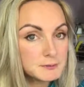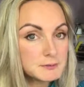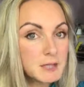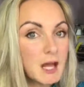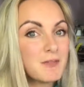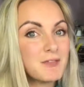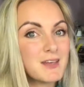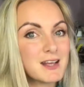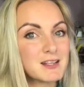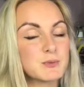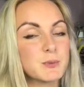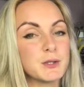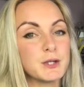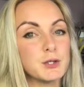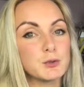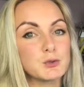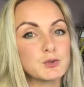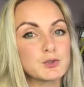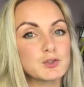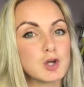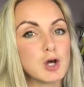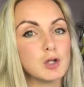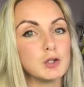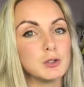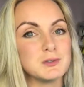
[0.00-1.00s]
and that's when you're going
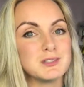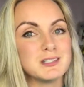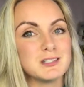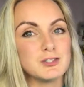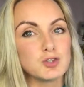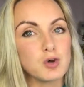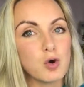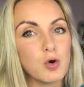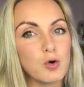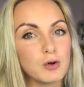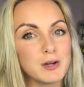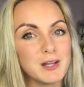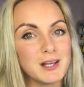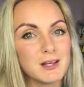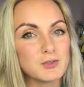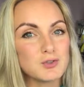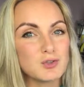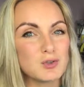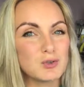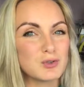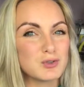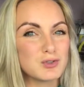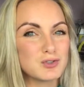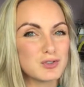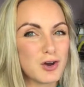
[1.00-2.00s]
to start losing toenails,
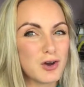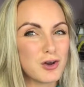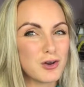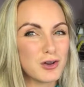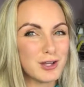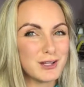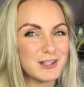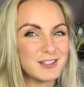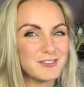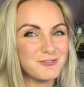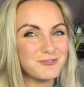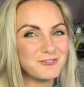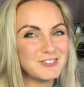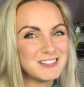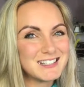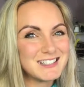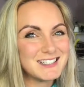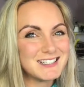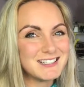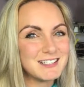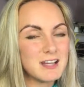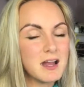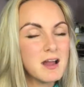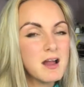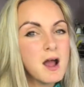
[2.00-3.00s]
you're going to start hurting your
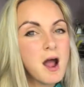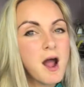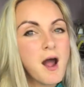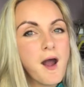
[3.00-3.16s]
feet,